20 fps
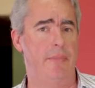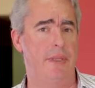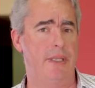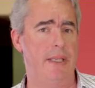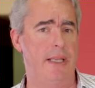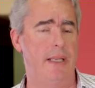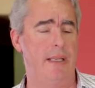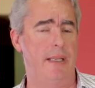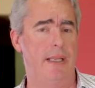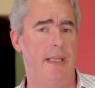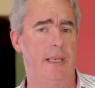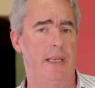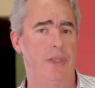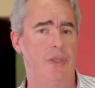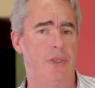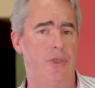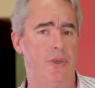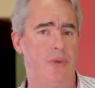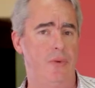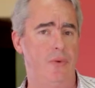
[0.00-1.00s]
particularly an
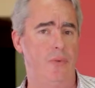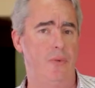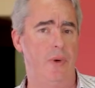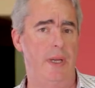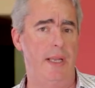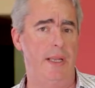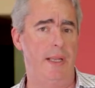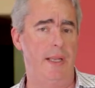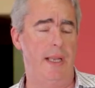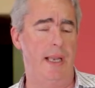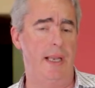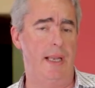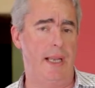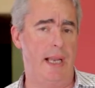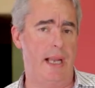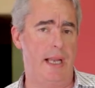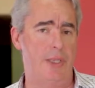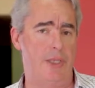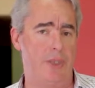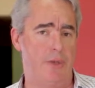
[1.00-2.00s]
issue where you get
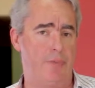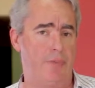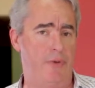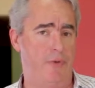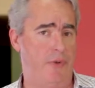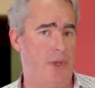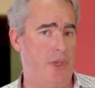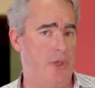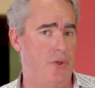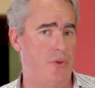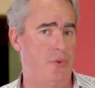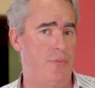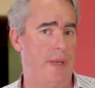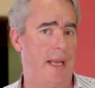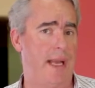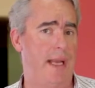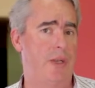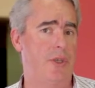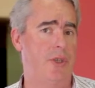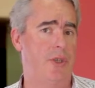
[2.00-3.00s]
larger professional
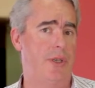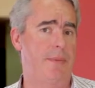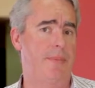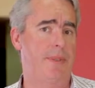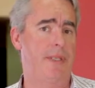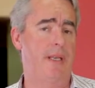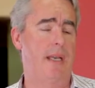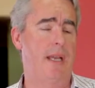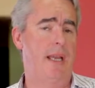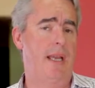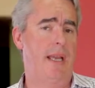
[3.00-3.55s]
partnerships,